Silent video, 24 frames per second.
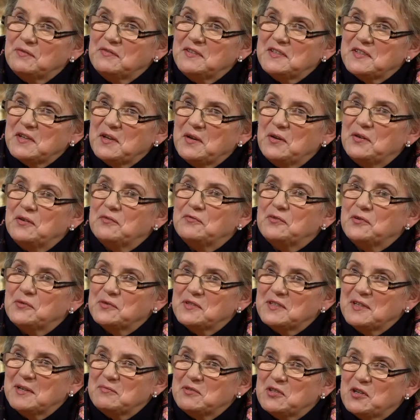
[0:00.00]
of his own, a
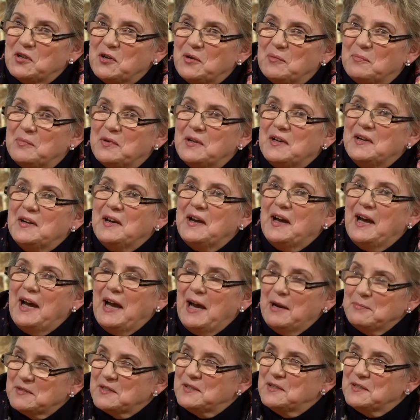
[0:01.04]
full-time job,
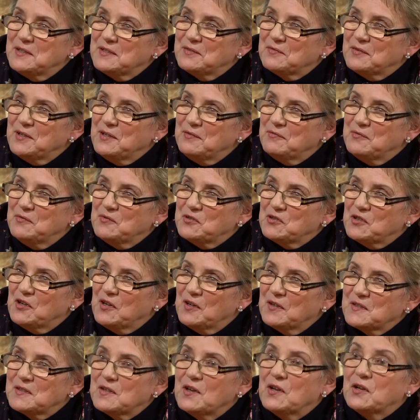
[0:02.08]
abstinence-free from
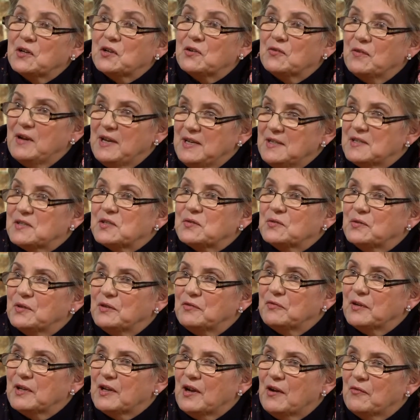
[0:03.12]
drugs, a great story
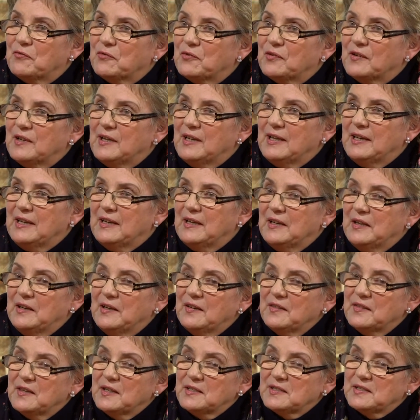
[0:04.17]
of recovery.
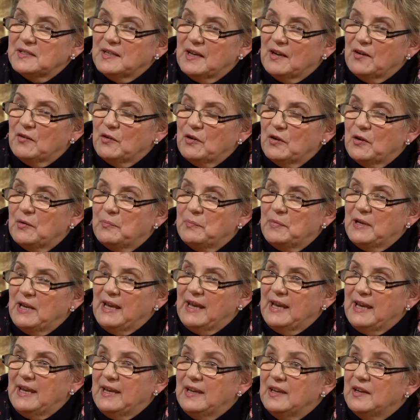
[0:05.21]
There's now a
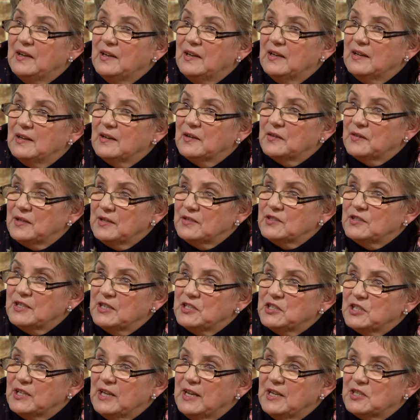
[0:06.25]
play, a theatre and
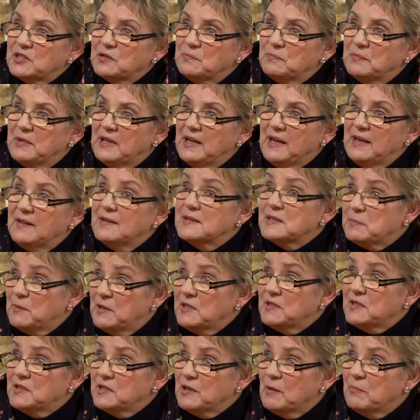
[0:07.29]
education play that's been
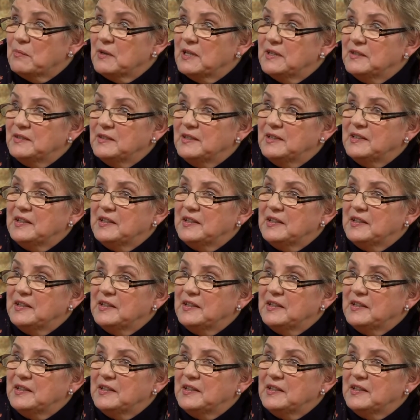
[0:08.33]
to Dublin.